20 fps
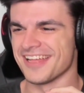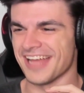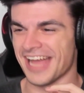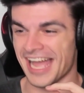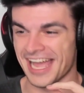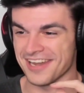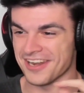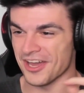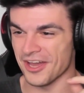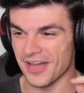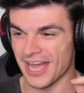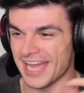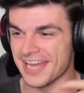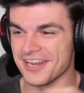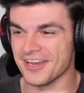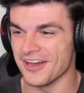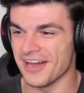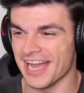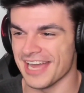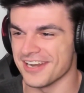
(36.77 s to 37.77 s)
I know, I
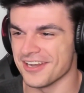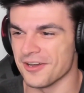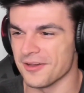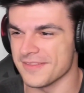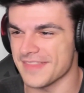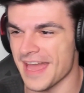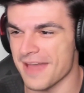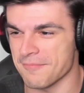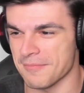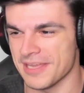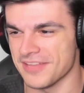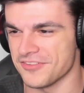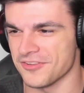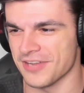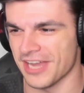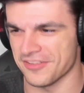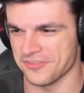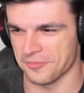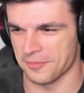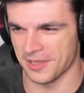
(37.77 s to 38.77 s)
know, I know what that means. You
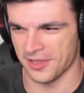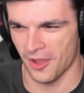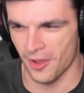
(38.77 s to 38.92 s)
guys are like,